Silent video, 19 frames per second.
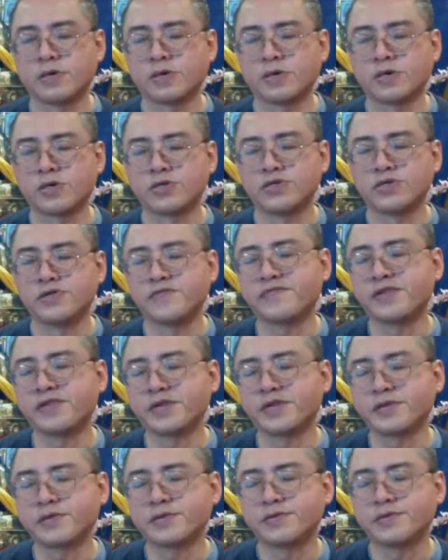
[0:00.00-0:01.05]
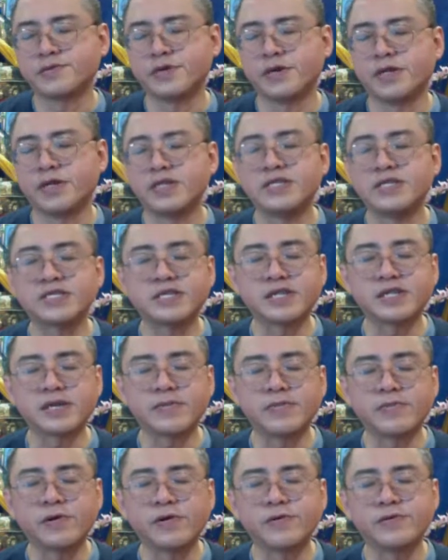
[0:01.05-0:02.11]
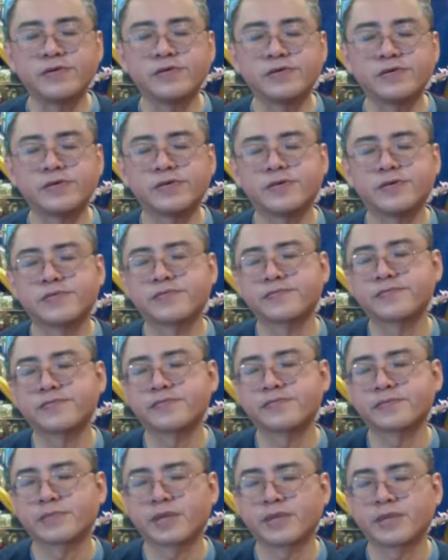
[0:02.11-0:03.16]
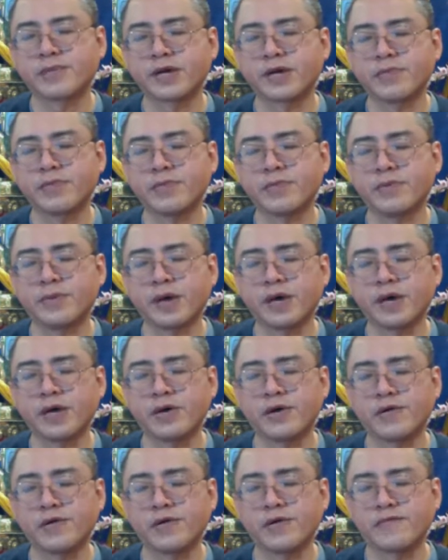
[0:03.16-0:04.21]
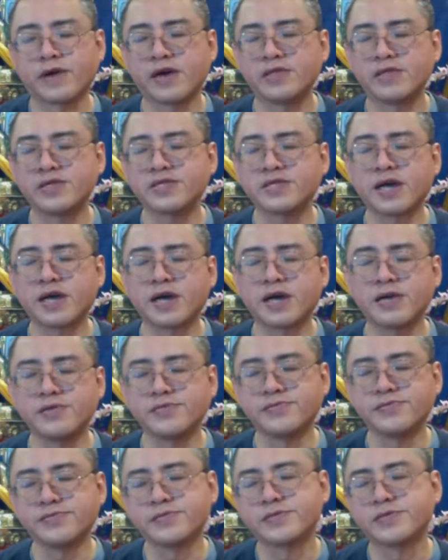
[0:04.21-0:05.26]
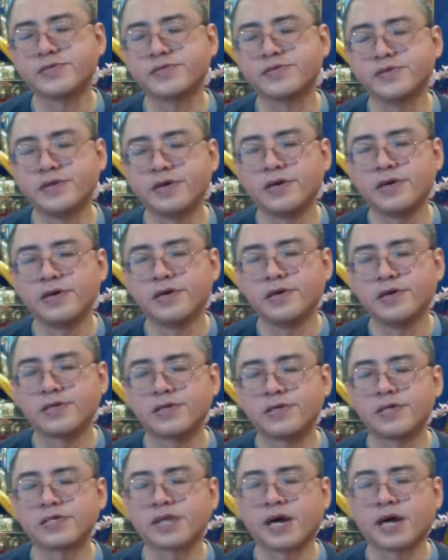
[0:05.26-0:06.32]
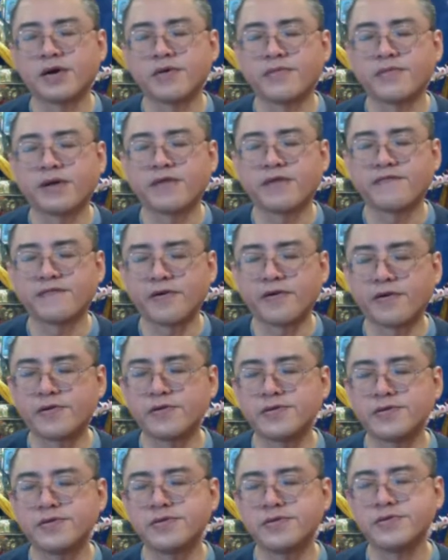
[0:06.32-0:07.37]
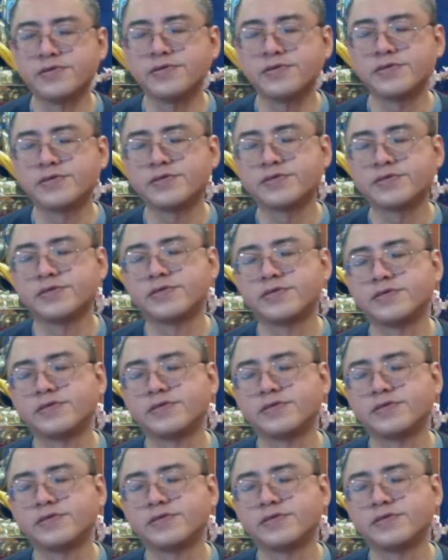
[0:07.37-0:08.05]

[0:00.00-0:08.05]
Shifting to a listening mode, become aware of other sounds, the sound of my voice,